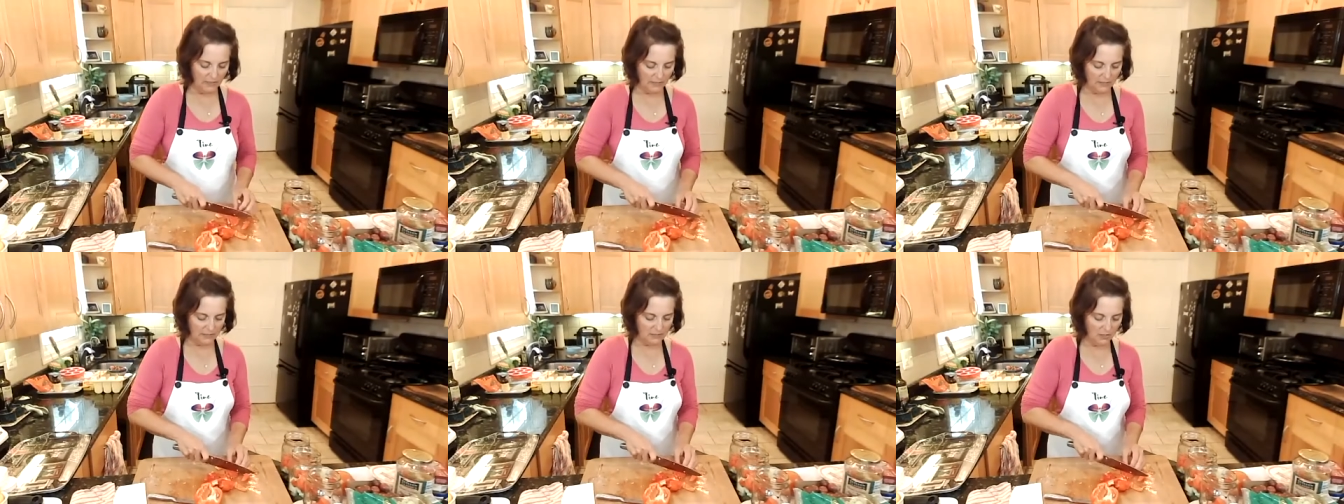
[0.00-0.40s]

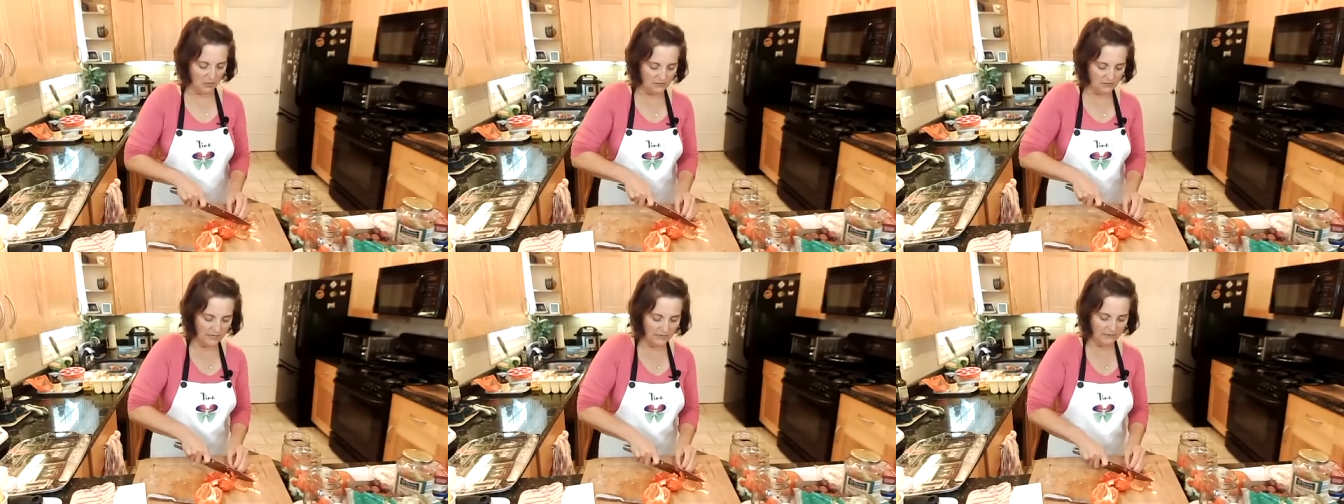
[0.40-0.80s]
A
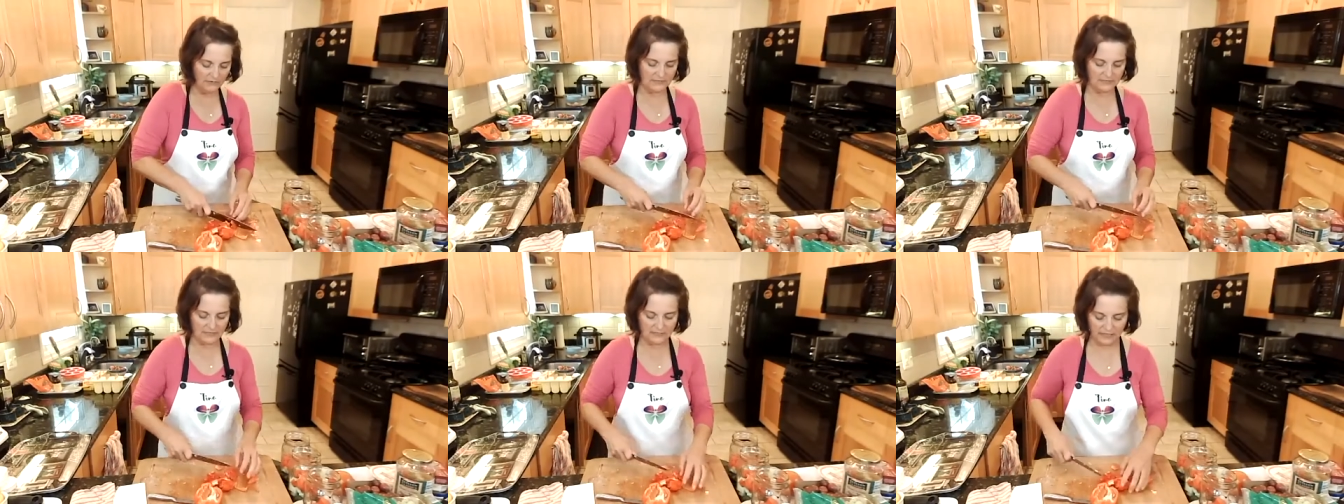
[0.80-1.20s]
dull knife
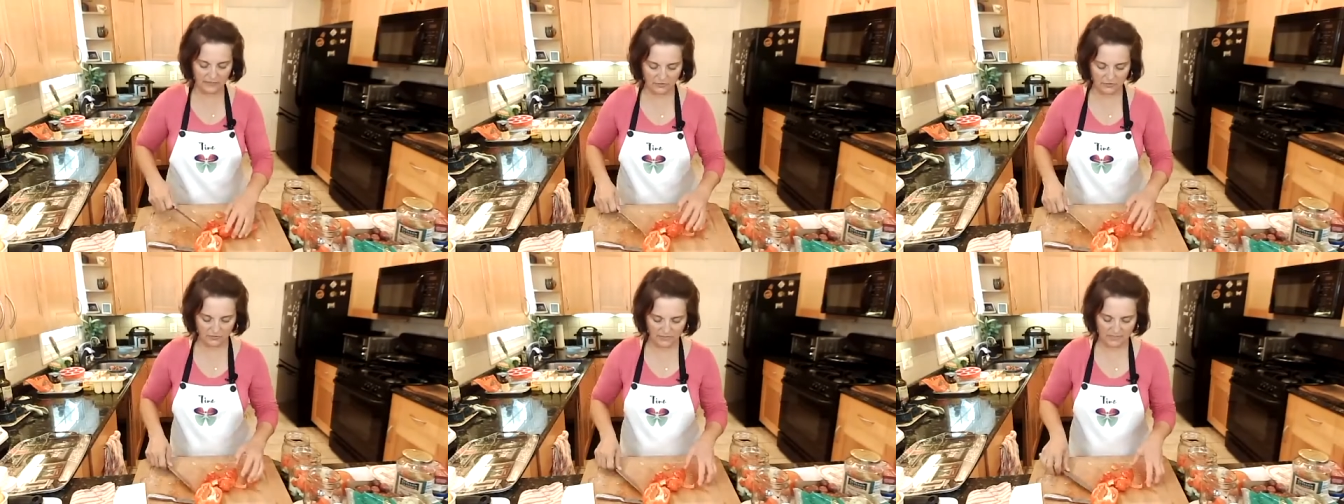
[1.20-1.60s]
is a
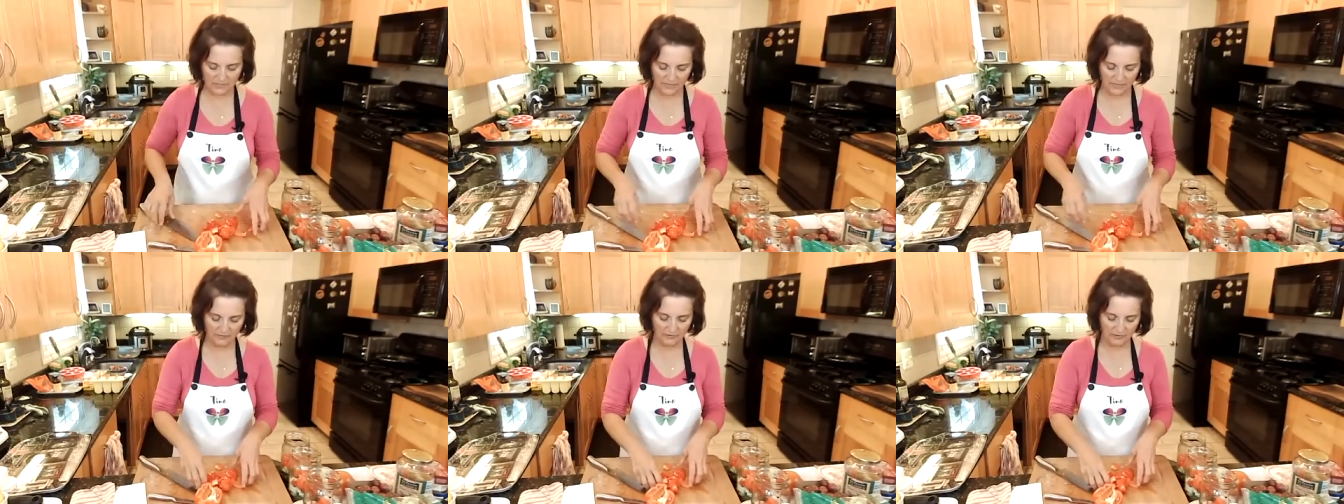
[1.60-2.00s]
dangerous
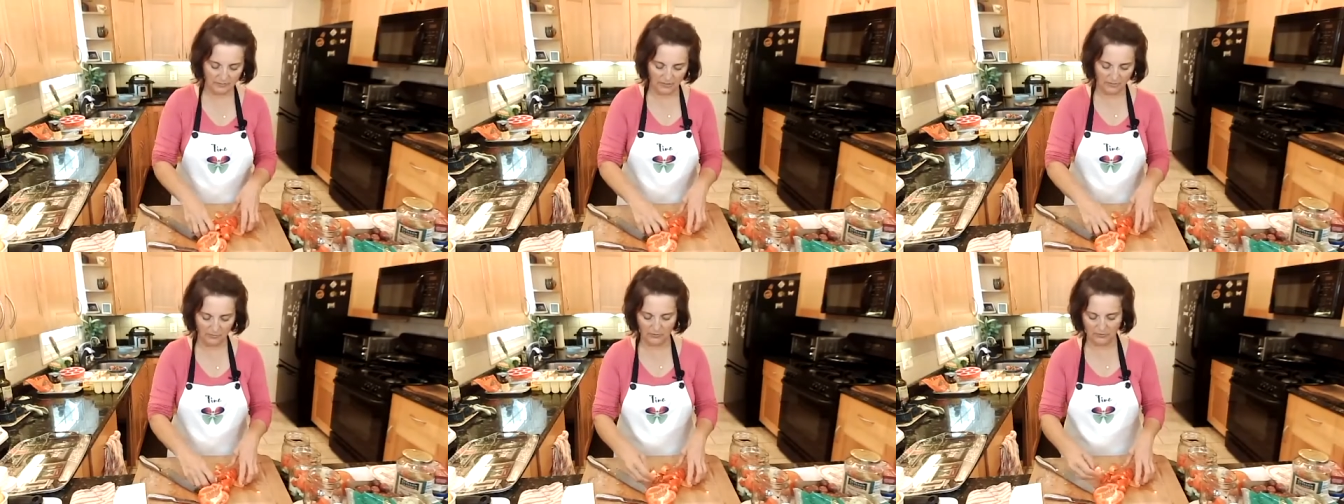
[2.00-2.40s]
knife,
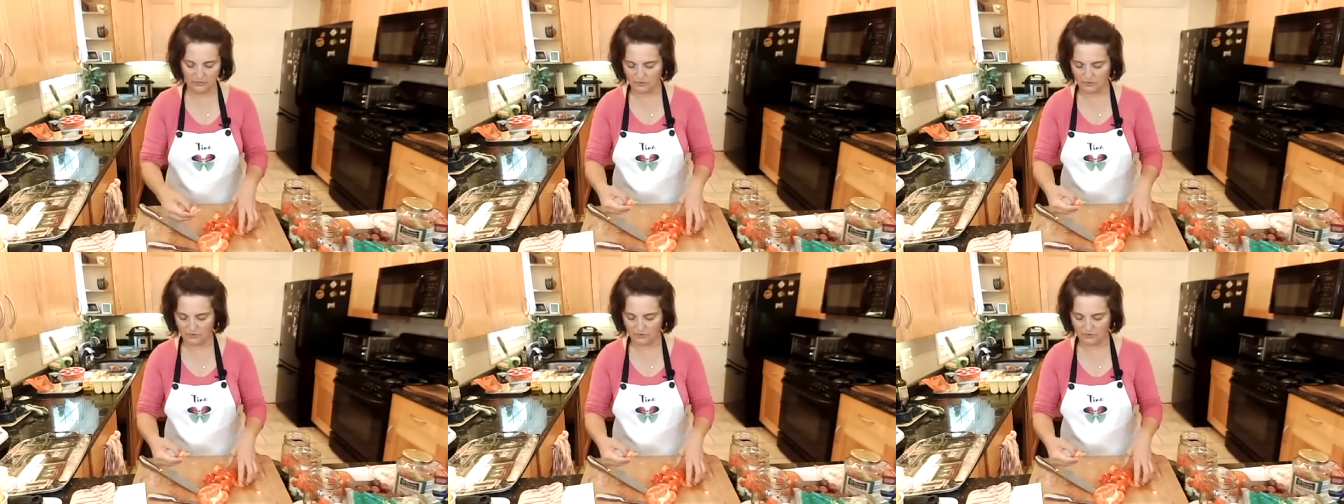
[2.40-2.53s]
people.